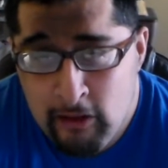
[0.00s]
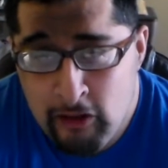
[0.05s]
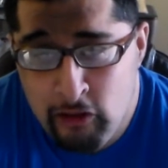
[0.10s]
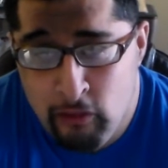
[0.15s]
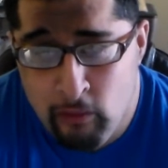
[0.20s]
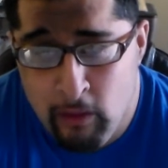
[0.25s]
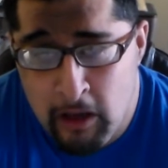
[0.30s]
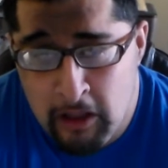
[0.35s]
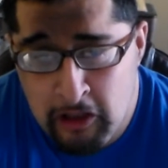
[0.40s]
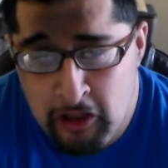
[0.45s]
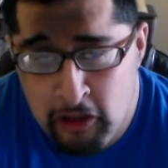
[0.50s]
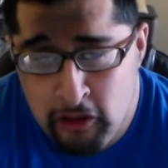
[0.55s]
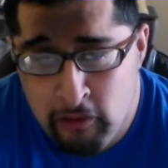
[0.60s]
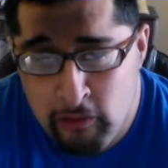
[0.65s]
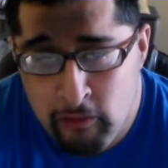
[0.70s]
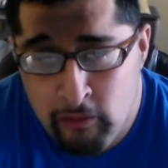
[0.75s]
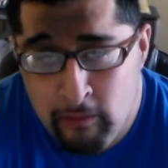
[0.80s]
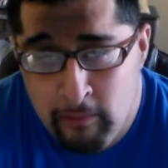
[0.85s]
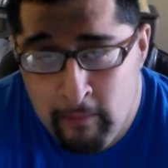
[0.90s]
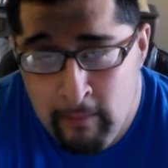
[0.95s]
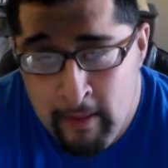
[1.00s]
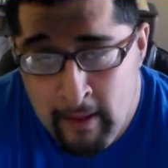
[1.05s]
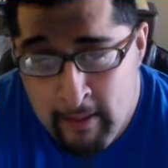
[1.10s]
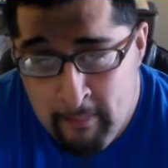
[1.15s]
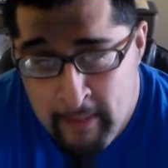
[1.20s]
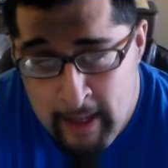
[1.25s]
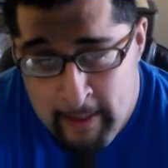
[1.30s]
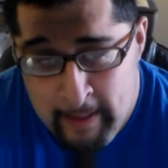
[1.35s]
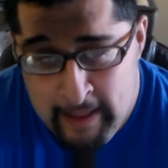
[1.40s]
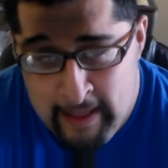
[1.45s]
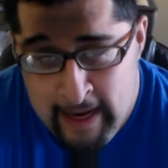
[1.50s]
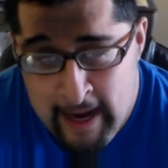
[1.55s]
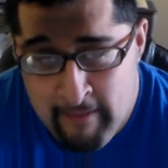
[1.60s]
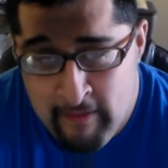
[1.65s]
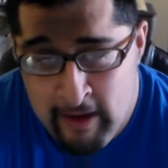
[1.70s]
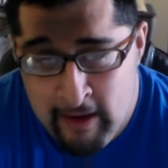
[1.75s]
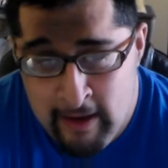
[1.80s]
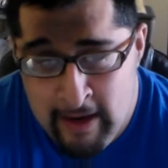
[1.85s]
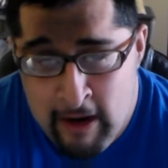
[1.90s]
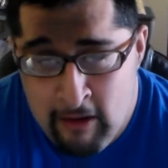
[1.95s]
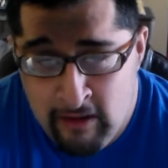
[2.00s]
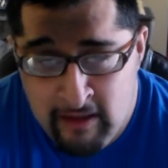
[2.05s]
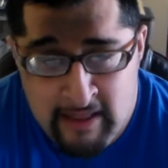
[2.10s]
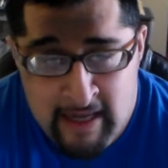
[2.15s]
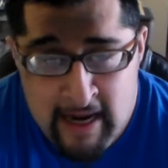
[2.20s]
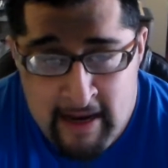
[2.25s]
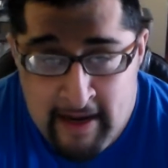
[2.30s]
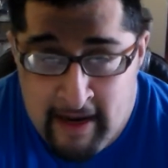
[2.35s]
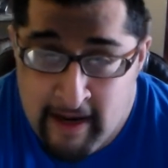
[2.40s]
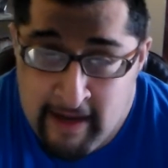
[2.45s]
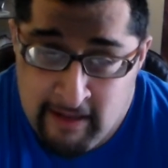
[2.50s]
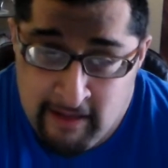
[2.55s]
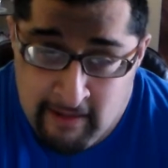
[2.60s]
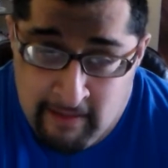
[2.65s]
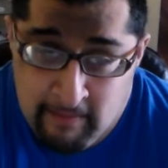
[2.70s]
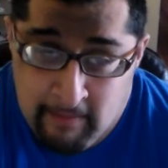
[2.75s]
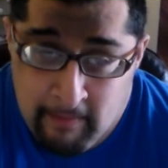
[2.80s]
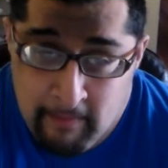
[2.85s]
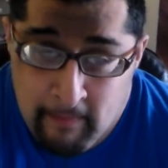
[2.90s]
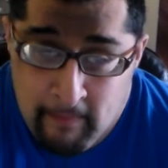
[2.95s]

2-on-2. Maybe they haven't announced that yet.